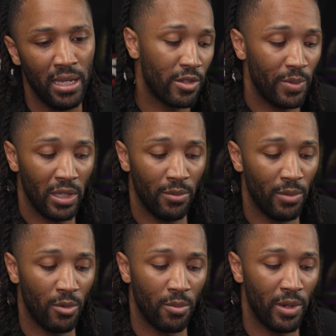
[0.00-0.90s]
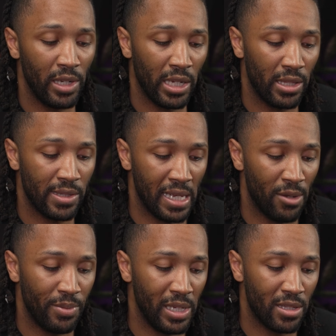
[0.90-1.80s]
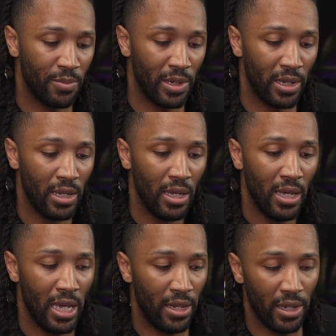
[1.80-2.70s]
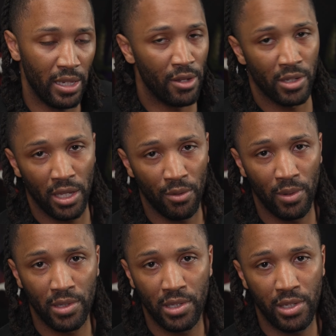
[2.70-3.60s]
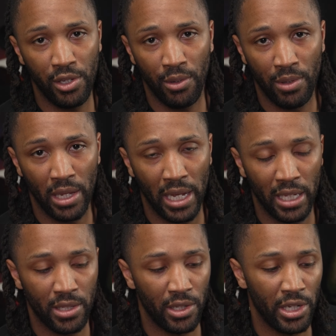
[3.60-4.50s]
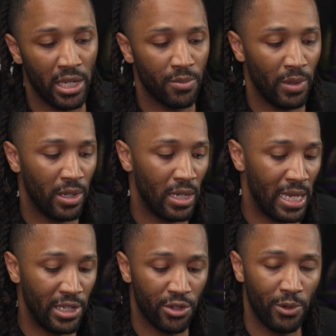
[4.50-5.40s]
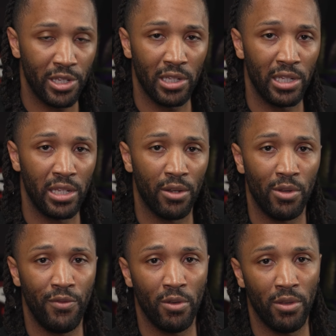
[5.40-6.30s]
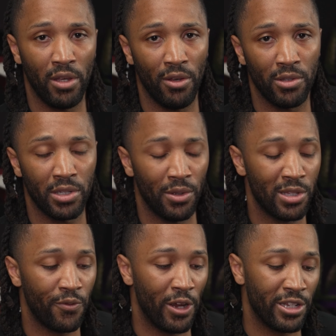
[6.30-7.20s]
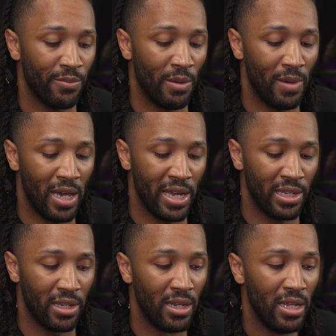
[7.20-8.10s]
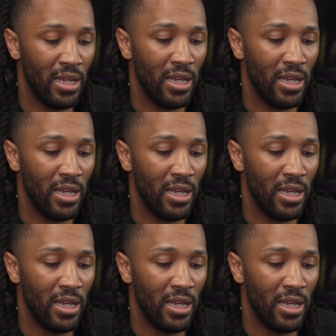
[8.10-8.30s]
Spend a little bit more money and get the Soundpeats, and there's other ones too that I could suggest, but I just recently did a review on those, so it's fresh in my mind, and